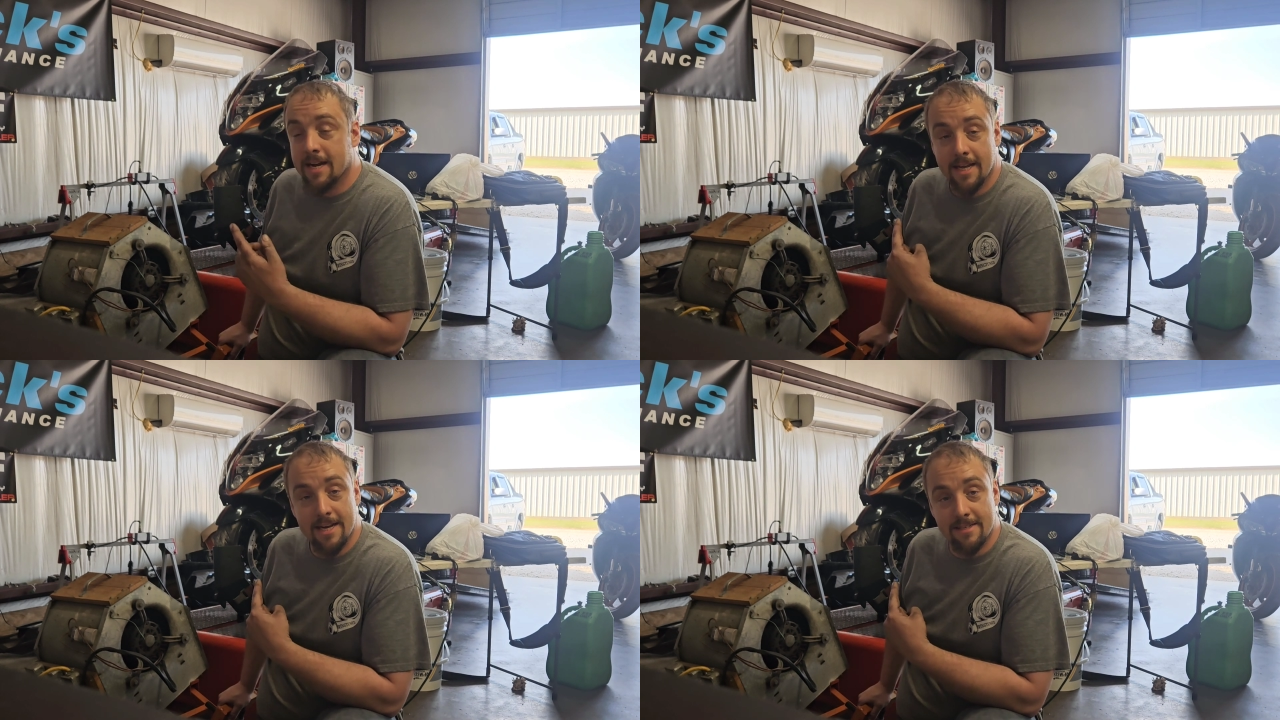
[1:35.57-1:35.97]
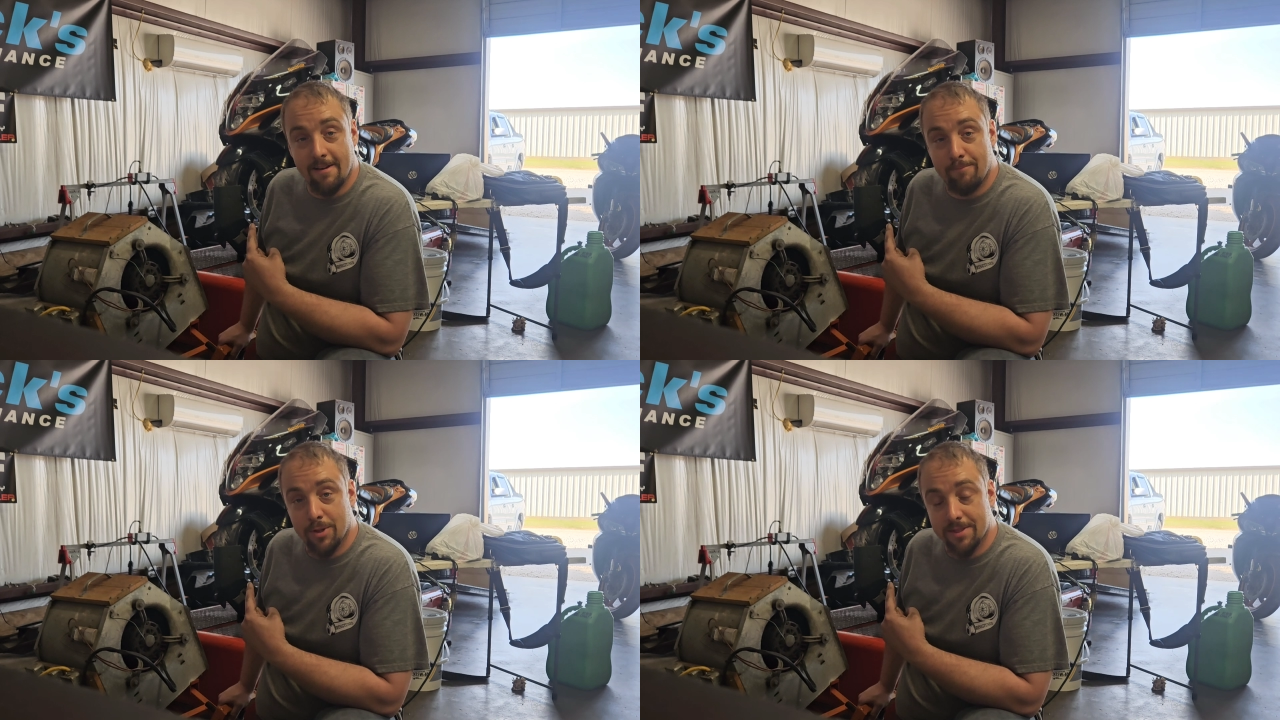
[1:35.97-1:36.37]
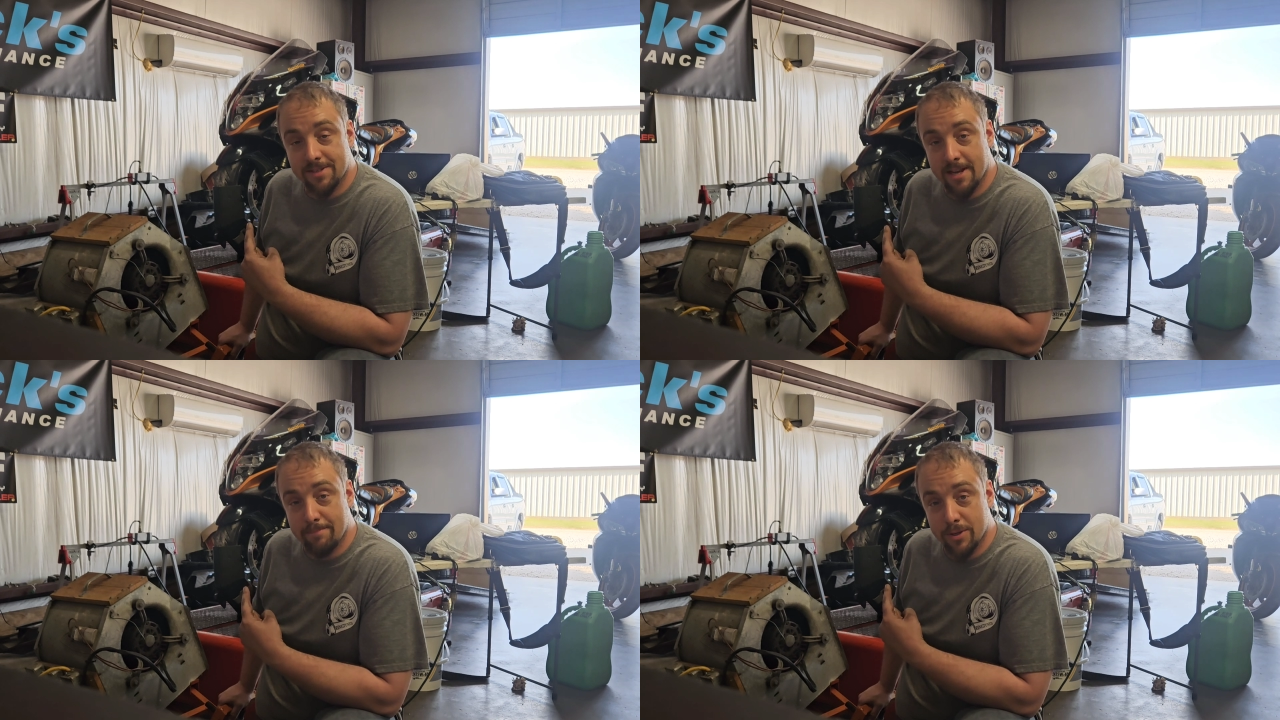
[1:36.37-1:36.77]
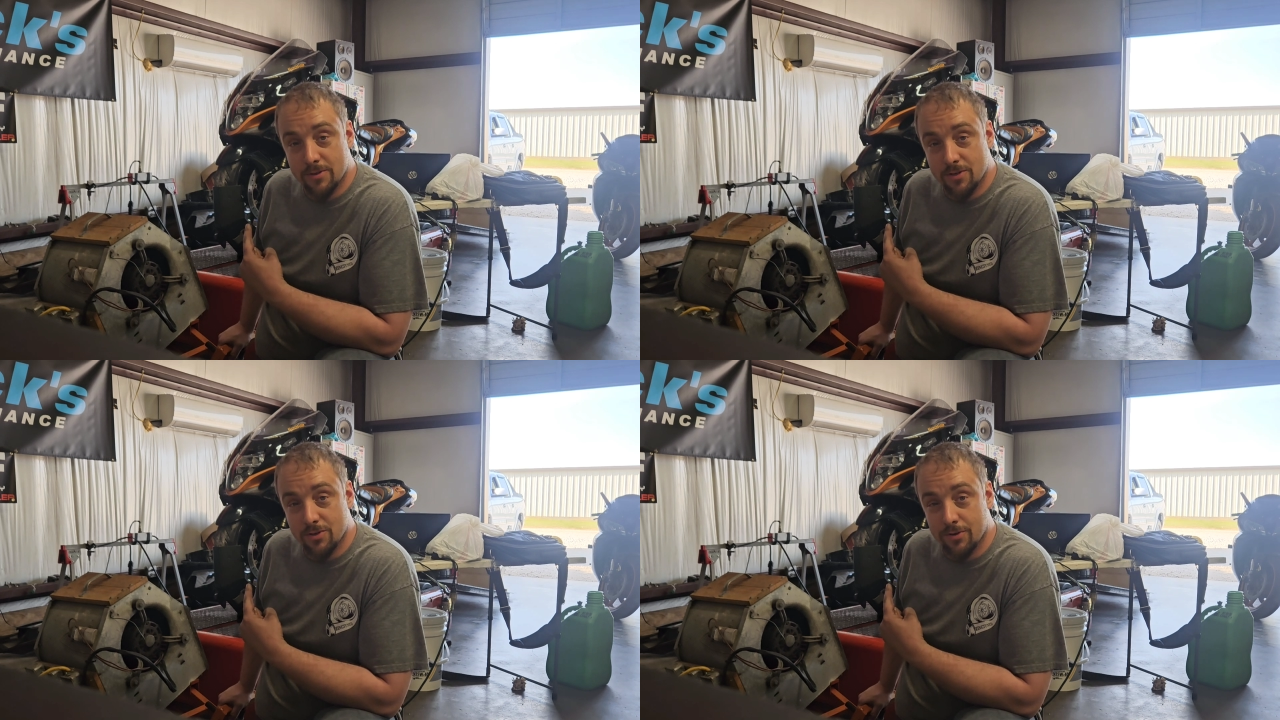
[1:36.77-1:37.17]
did is I put the same
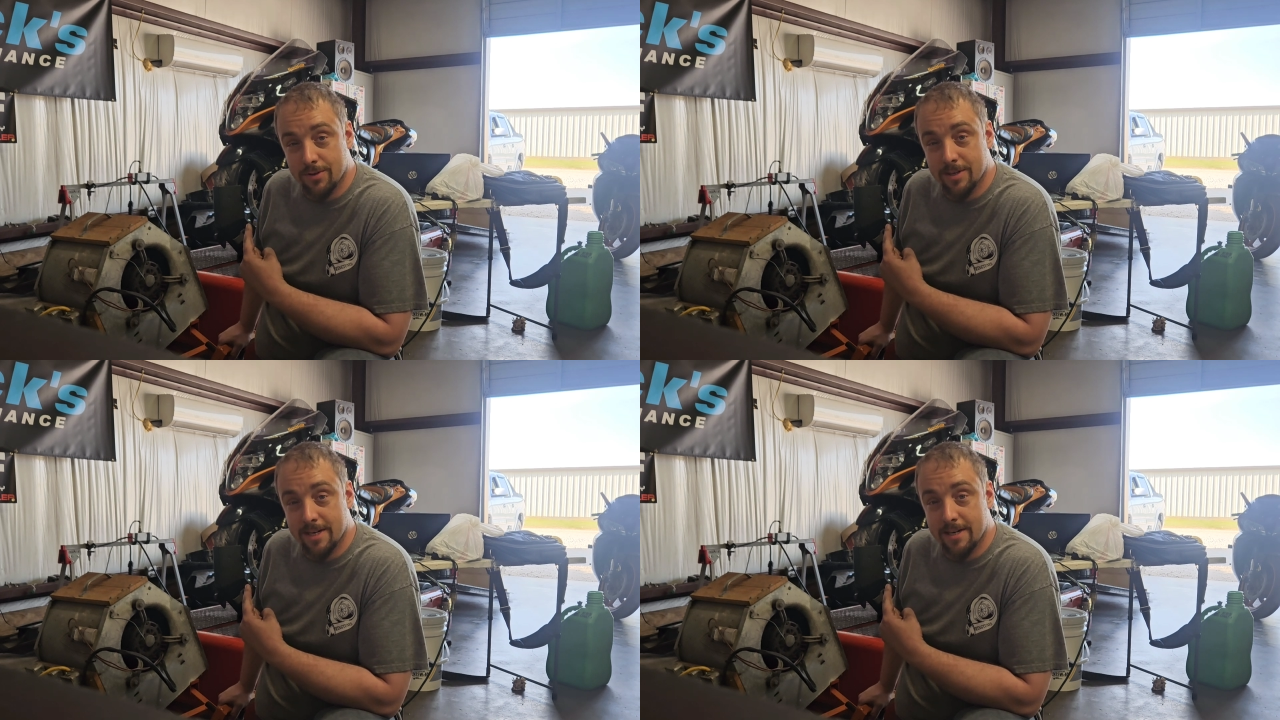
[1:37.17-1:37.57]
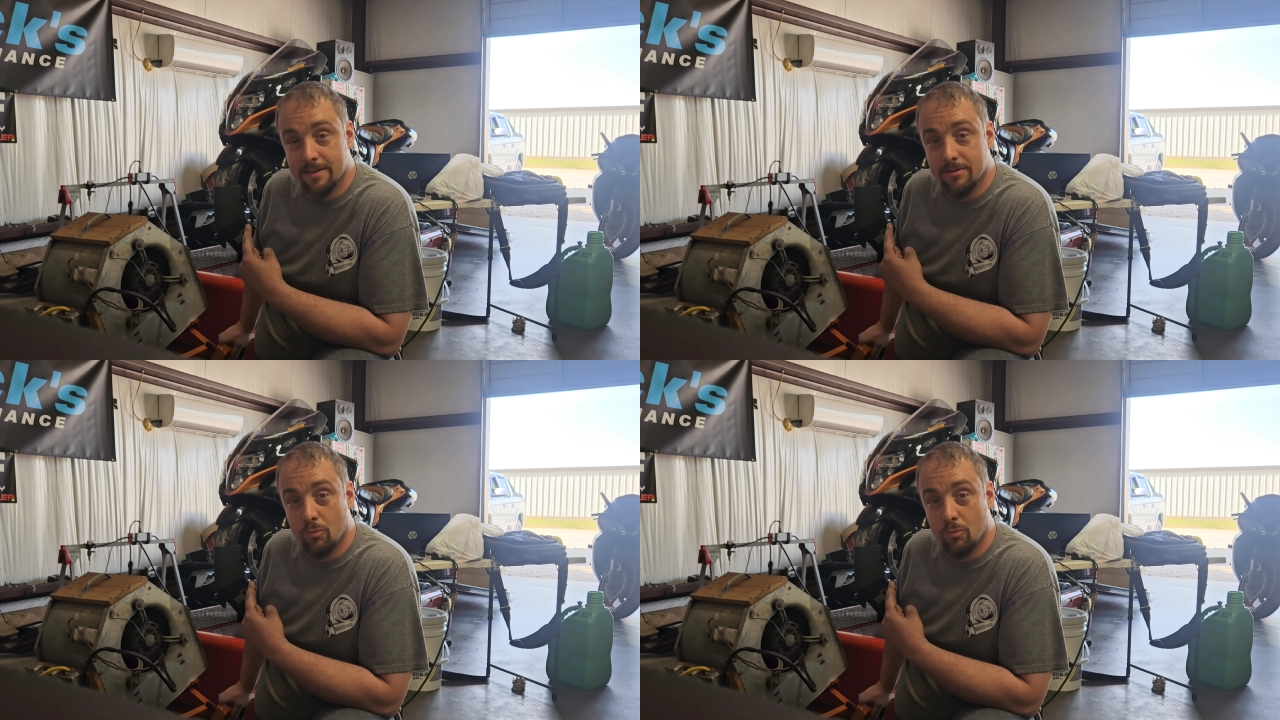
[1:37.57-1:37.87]
boost control in it